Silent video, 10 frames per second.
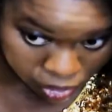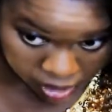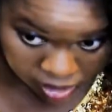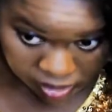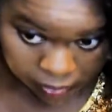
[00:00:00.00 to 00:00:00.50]

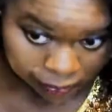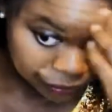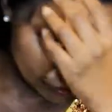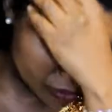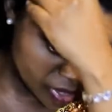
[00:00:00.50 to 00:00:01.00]
try to see.
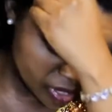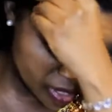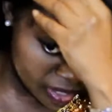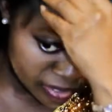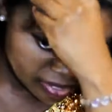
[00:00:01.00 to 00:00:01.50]

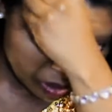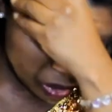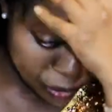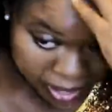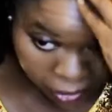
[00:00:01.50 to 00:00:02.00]
Some
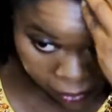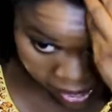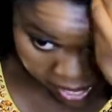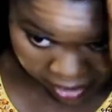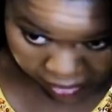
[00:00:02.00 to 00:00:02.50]
of my own
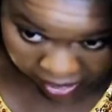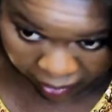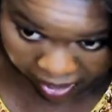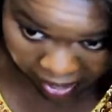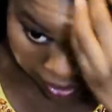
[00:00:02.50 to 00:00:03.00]
hair,
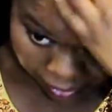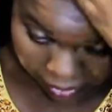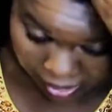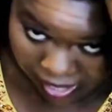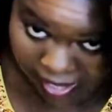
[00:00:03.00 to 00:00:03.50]
right here,
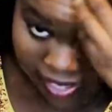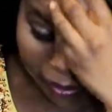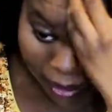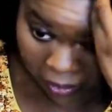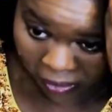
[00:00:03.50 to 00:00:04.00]
is
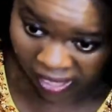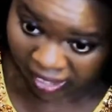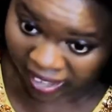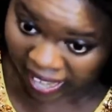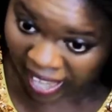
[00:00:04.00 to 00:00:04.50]
my own
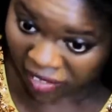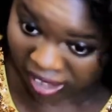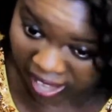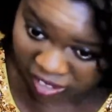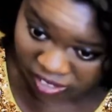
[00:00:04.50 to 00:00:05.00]
hair. I
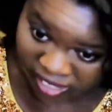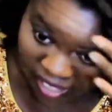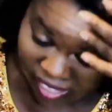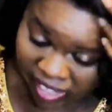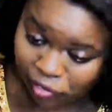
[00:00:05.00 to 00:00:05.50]
have out
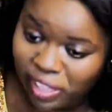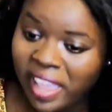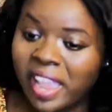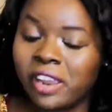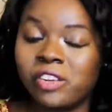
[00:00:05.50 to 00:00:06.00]
that I
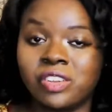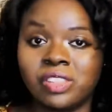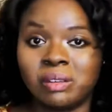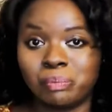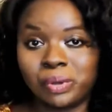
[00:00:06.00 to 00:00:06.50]
flat iron and
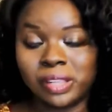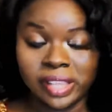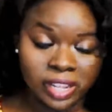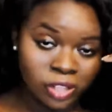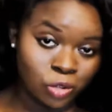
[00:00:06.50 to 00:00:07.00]
then put
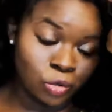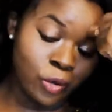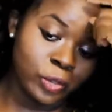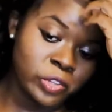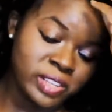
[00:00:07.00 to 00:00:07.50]
a little
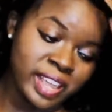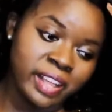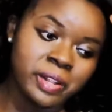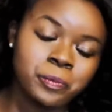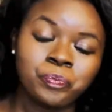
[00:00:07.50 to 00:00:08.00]
roller
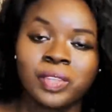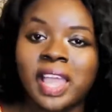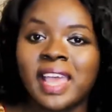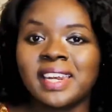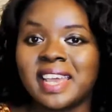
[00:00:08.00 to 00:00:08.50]
set
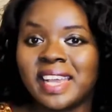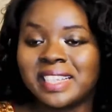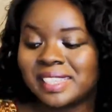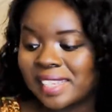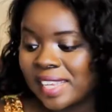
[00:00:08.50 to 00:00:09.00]
at
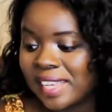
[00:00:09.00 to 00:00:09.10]
night,